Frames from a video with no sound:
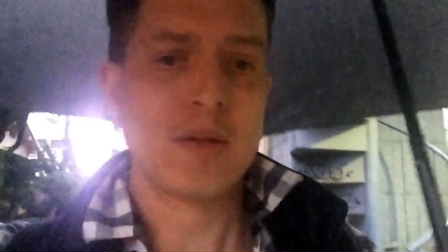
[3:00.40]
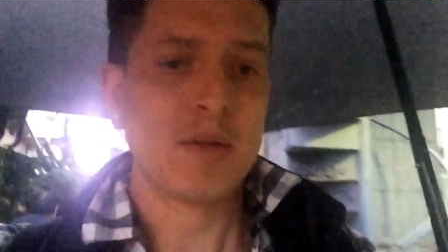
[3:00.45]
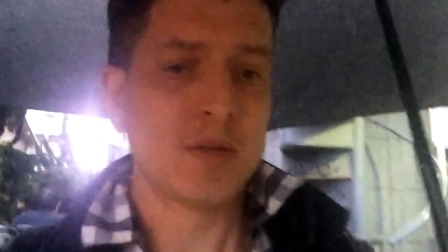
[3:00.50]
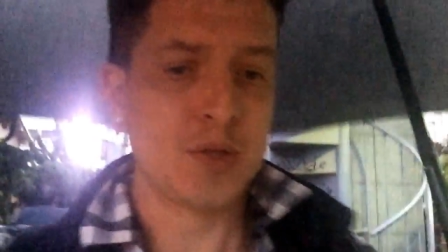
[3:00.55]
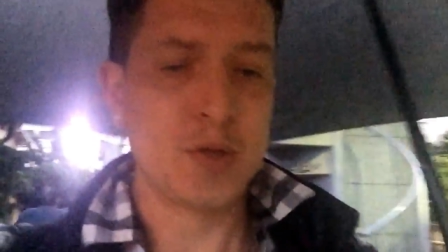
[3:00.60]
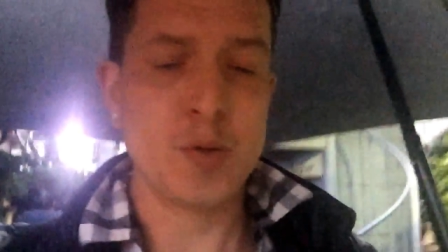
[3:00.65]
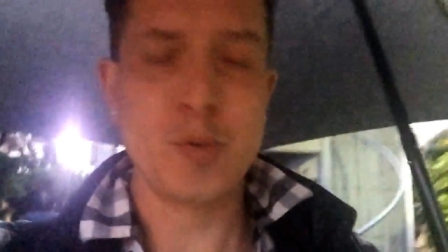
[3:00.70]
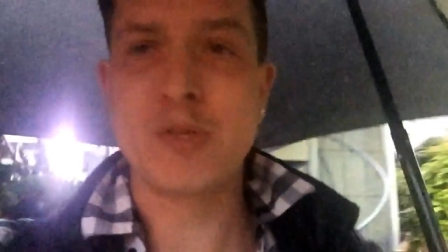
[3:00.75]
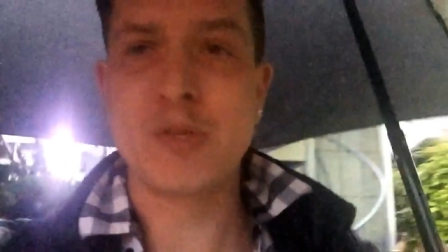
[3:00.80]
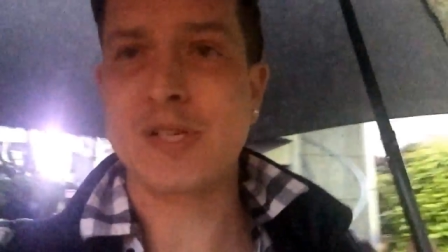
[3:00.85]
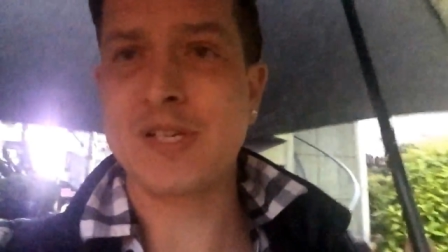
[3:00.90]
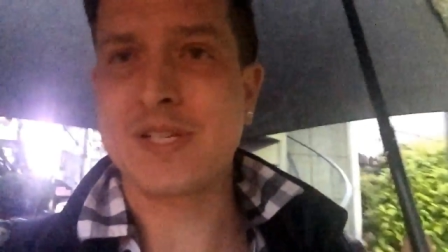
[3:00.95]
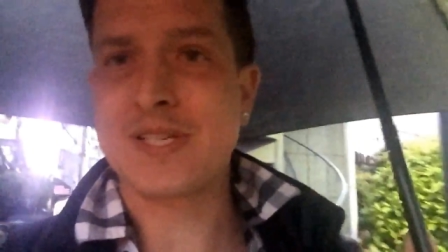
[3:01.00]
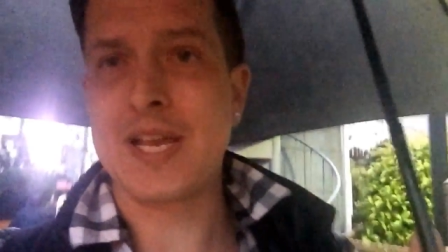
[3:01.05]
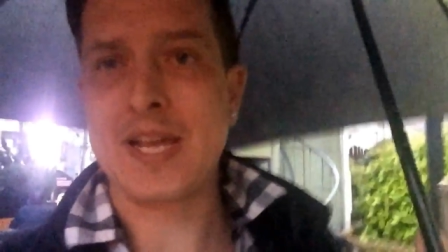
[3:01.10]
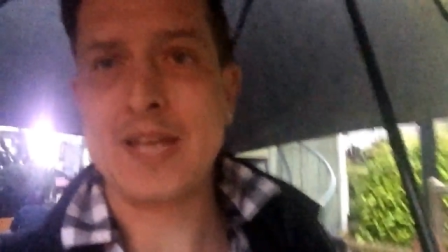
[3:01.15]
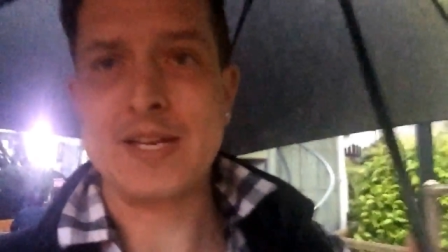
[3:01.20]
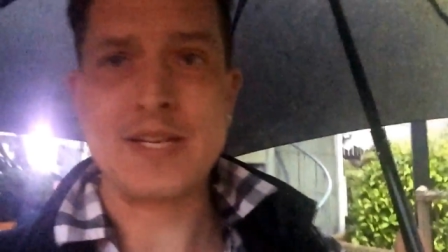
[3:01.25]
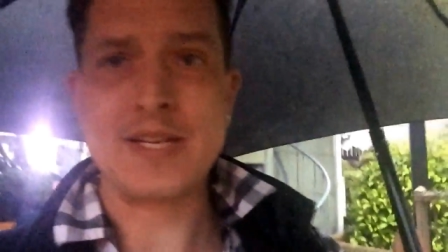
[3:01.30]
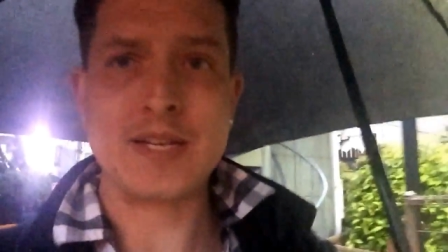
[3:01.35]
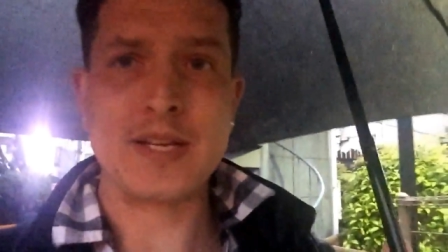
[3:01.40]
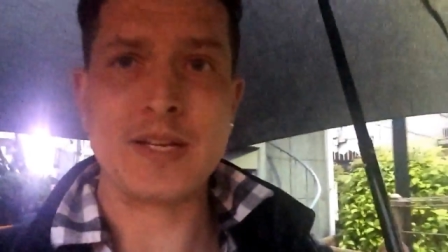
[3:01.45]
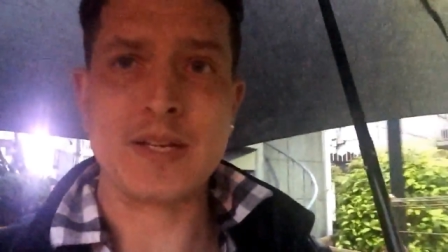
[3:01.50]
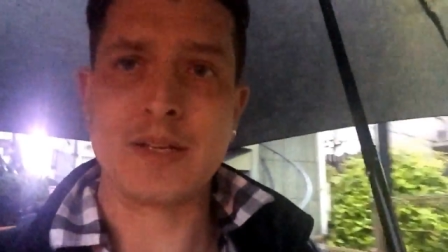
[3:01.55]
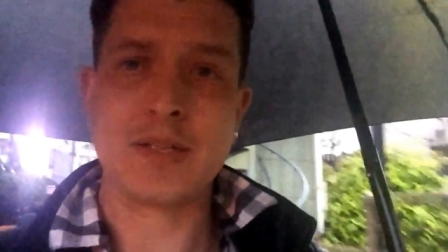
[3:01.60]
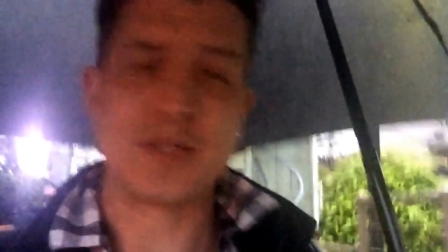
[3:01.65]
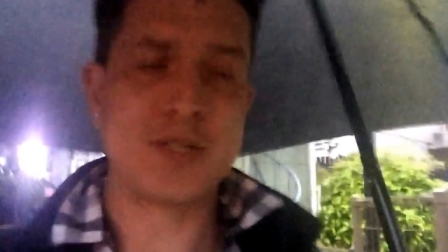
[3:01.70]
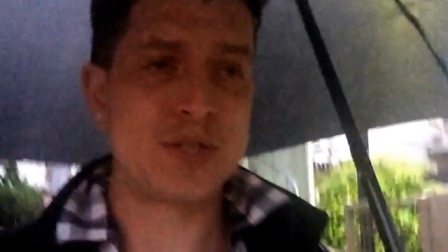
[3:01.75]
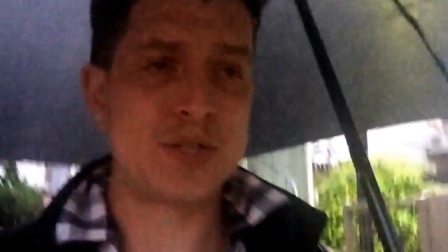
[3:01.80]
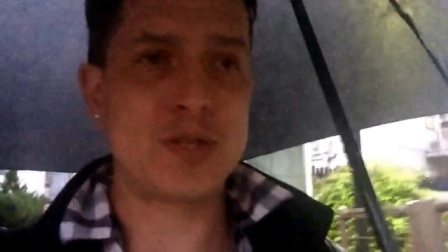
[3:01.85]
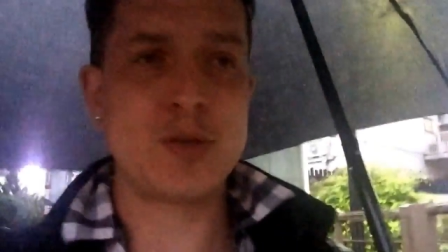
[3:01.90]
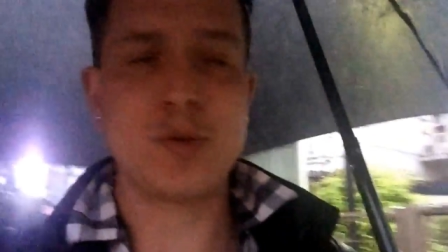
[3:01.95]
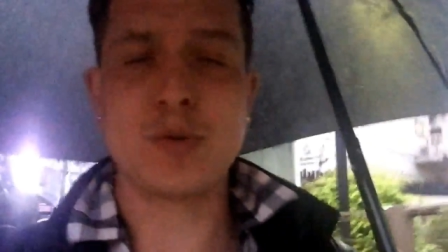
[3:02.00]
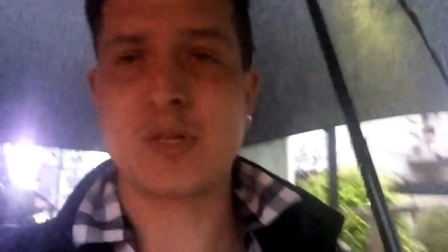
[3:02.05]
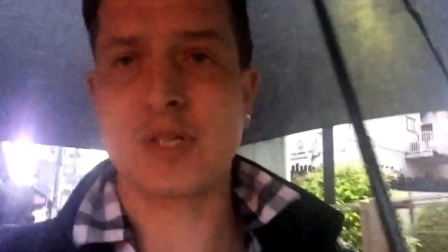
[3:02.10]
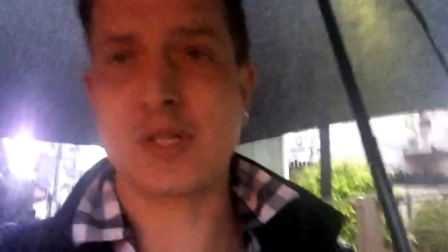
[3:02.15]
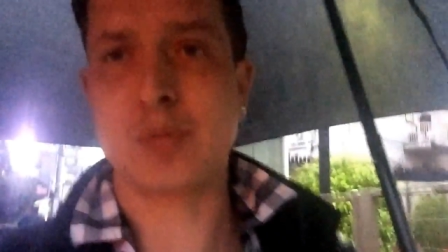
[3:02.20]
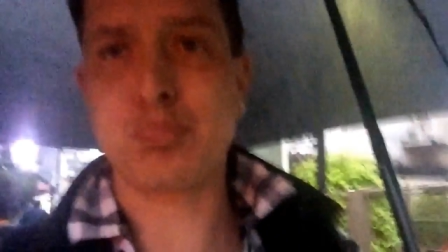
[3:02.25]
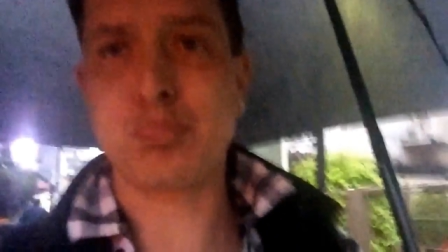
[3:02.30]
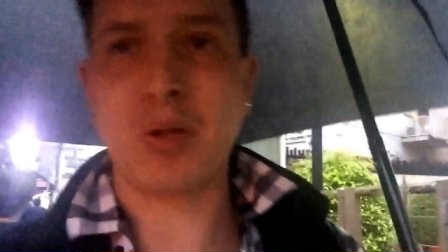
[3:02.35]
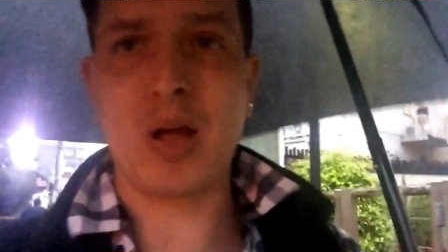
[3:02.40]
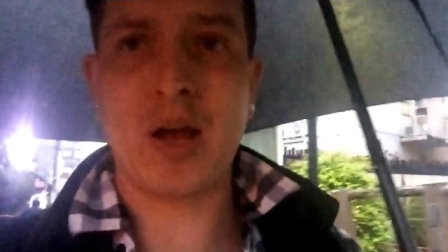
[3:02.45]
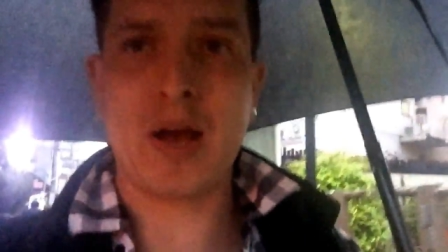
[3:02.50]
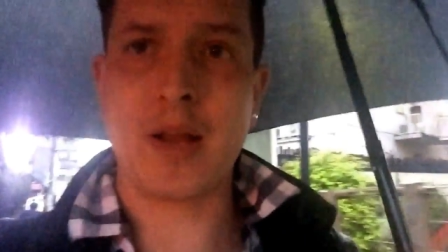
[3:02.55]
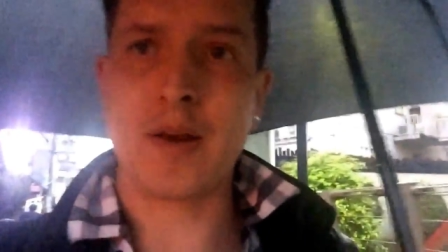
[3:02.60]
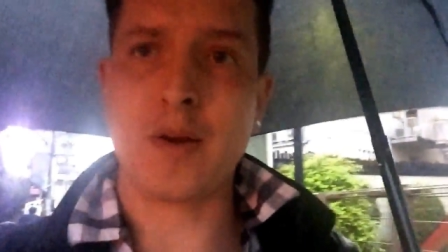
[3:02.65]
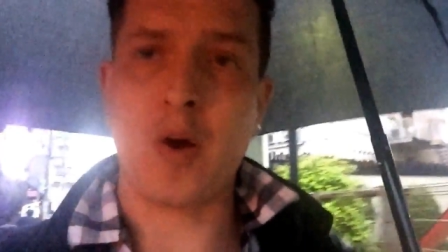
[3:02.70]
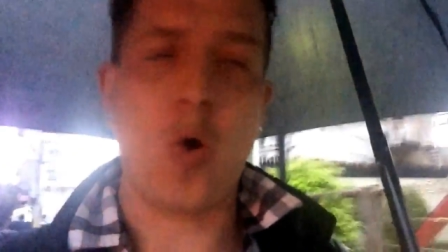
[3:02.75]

useless ending, just useless plot,